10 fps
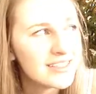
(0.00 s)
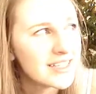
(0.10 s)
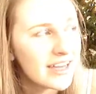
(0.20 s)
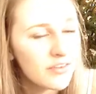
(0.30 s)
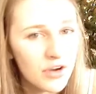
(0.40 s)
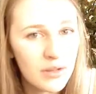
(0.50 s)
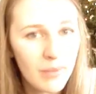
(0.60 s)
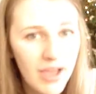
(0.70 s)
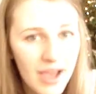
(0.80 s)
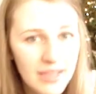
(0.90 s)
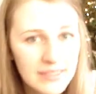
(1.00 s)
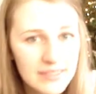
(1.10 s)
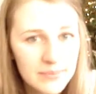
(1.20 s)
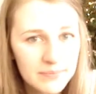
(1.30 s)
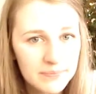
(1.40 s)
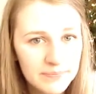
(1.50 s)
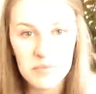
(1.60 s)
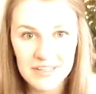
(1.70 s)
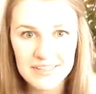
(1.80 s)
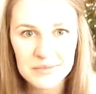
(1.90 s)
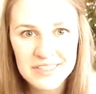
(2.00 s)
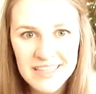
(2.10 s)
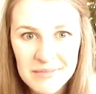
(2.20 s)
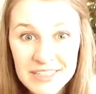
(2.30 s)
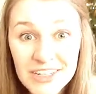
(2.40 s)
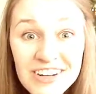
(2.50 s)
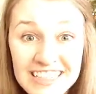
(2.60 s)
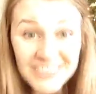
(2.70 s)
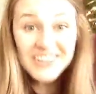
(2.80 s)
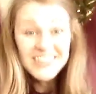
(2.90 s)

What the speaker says: It's kind of hurting my eyes. But this week's theme is Christmas!